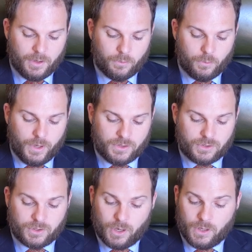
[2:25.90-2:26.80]

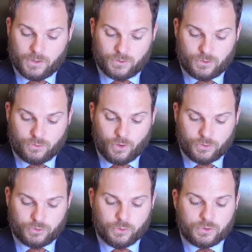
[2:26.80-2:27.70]
which is
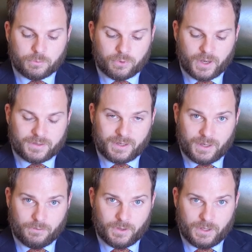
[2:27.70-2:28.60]
not too surprising
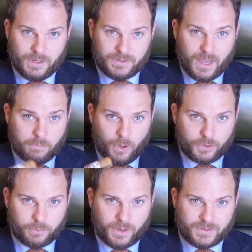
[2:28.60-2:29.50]
given that it's a
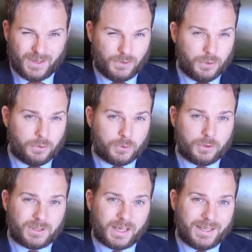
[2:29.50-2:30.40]
box press. If you do them
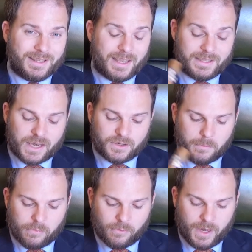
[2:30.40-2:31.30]
too tightly, they tend to
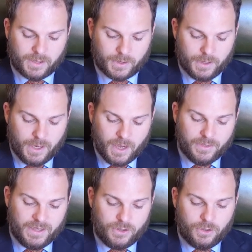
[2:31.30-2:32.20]
break.
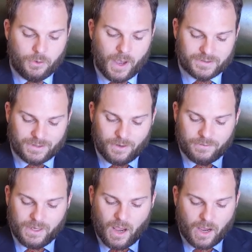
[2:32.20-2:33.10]
The hue has a
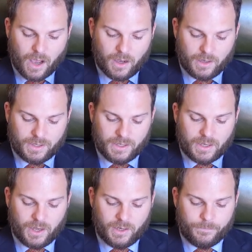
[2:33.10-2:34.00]
lovely khaki
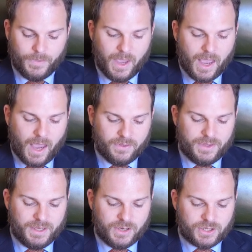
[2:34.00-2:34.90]
colour, and
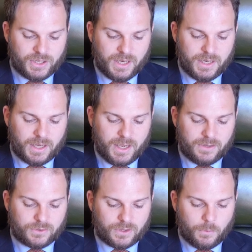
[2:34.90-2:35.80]
the sheen
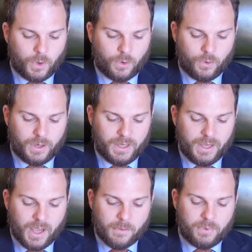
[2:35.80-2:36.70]
is somewhat
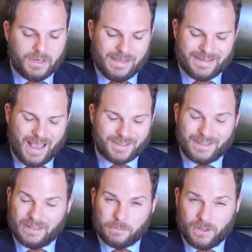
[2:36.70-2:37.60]
oily, but it has a
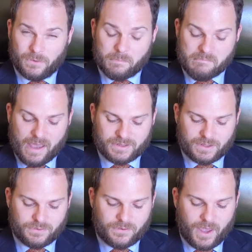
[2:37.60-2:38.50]
little bit of a
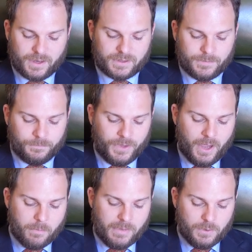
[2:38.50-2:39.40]
matte effect.
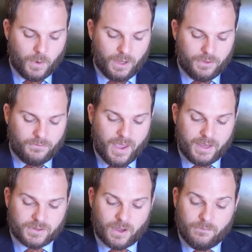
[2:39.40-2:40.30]
Meanwhile, the
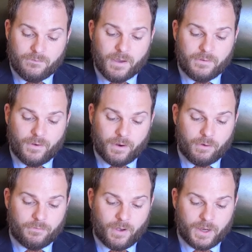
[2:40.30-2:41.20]
veins are very, very
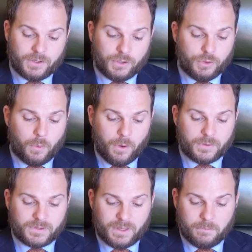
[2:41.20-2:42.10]
refined. You
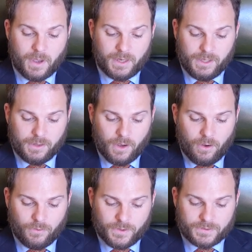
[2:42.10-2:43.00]
won't see many
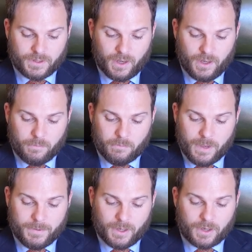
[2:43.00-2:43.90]
on the cigar,
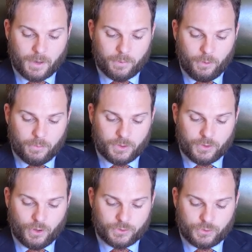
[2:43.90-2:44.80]
maybe a couple, but
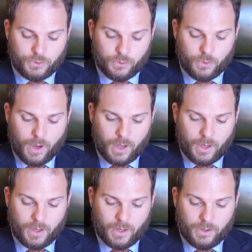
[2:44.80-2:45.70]
not too.
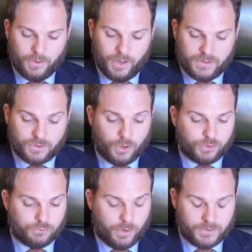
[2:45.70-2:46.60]
It's not
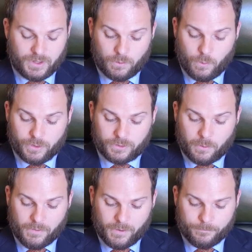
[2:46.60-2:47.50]
too rustic
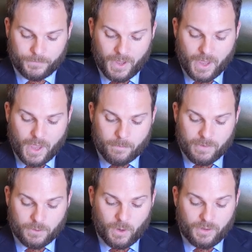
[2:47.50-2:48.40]
whatsoever.
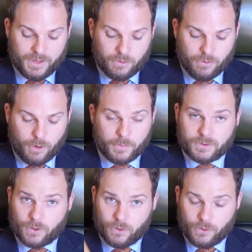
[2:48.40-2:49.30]
Meanwhile, the
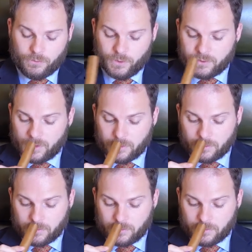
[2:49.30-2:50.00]
aromas on the foot